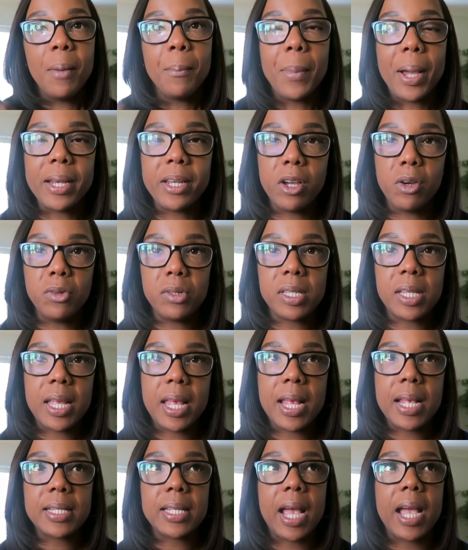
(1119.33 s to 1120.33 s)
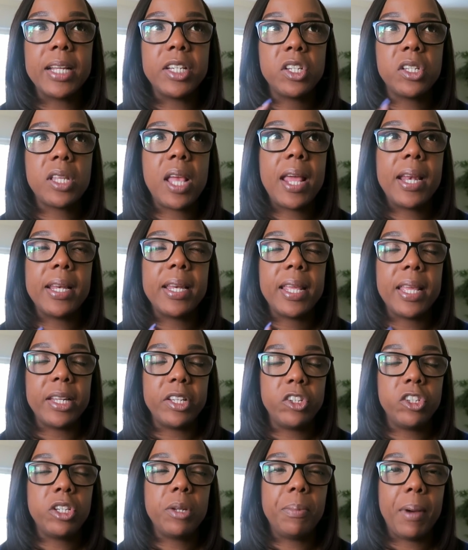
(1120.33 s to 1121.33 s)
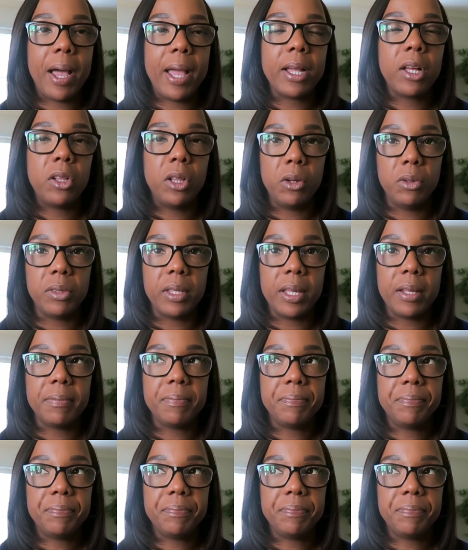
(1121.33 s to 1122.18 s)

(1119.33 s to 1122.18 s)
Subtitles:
My note says I just had an itch to buy clothing.